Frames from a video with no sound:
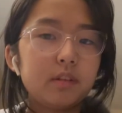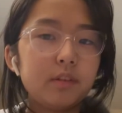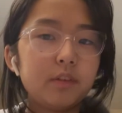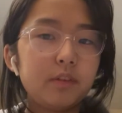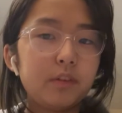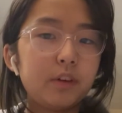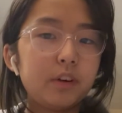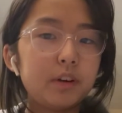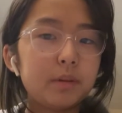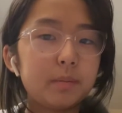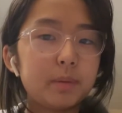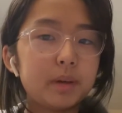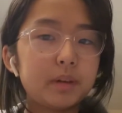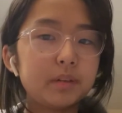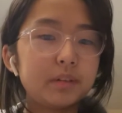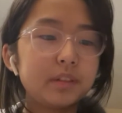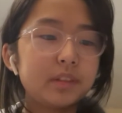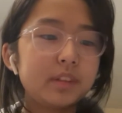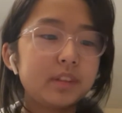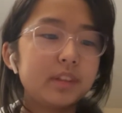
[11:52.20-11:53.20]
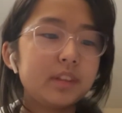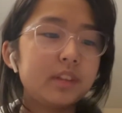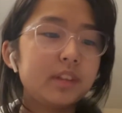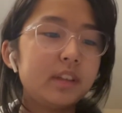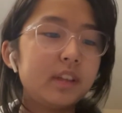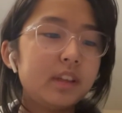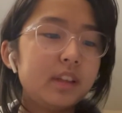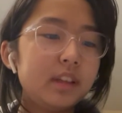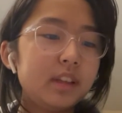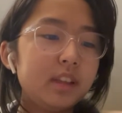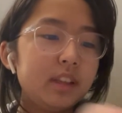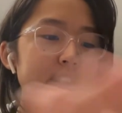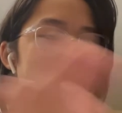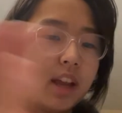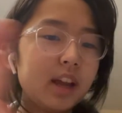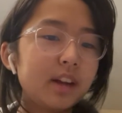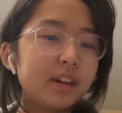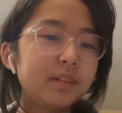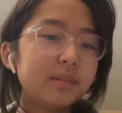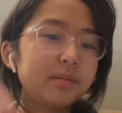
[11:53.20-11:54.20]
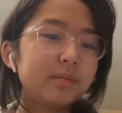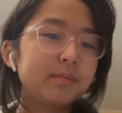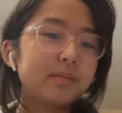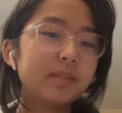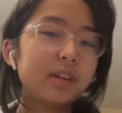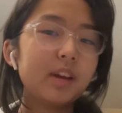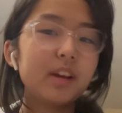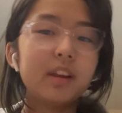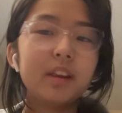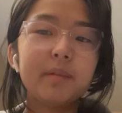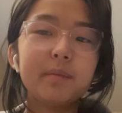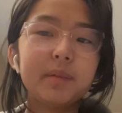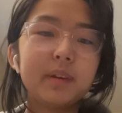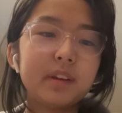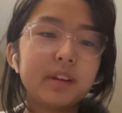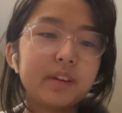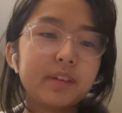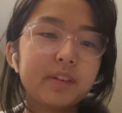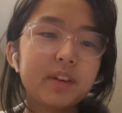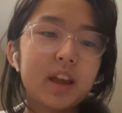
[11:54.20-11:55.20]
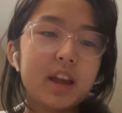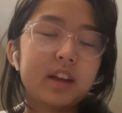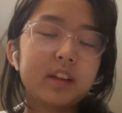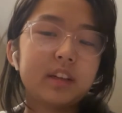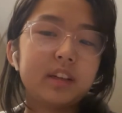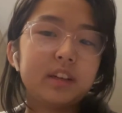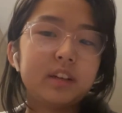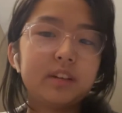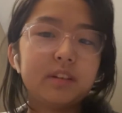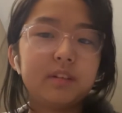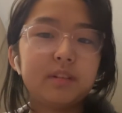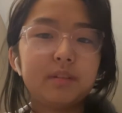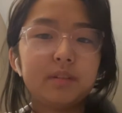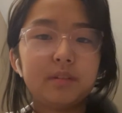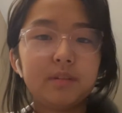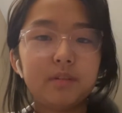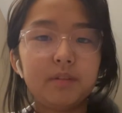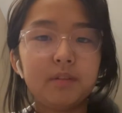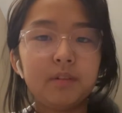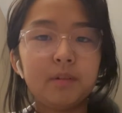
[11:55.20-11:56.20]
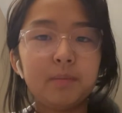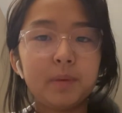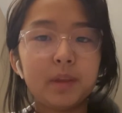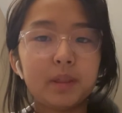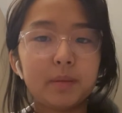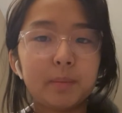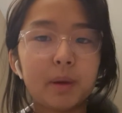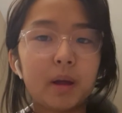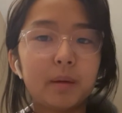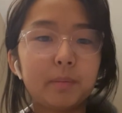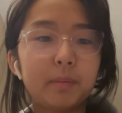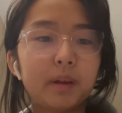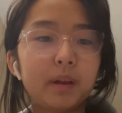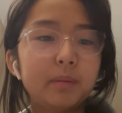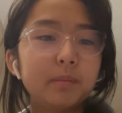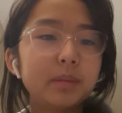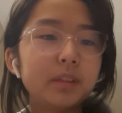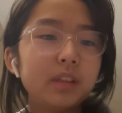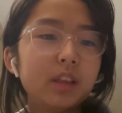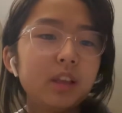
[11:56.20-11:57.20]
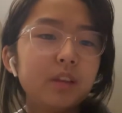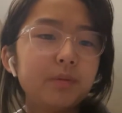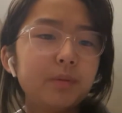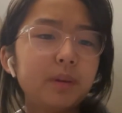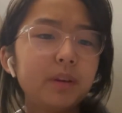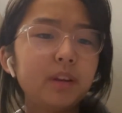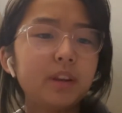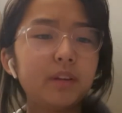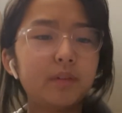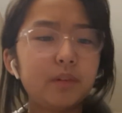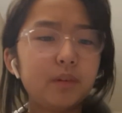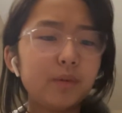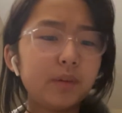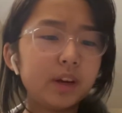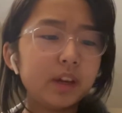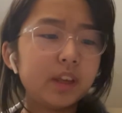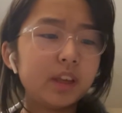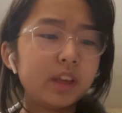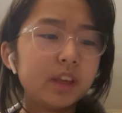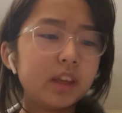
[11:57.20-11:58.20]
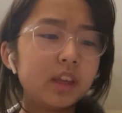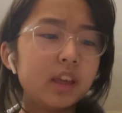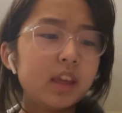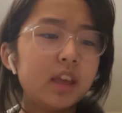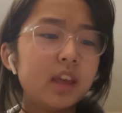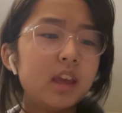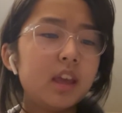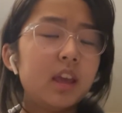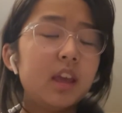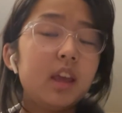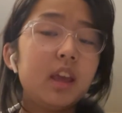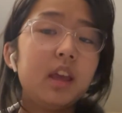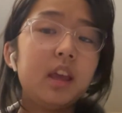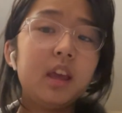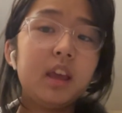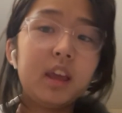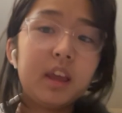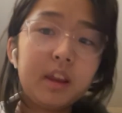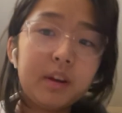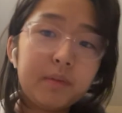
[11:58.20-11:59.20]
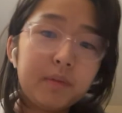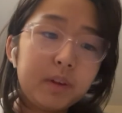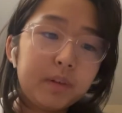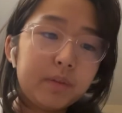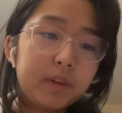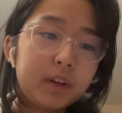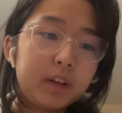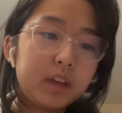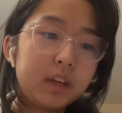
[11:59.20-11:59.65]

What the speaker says: bows. Now, our limiting reactant would be the pom-poms, as we only have 20, and we would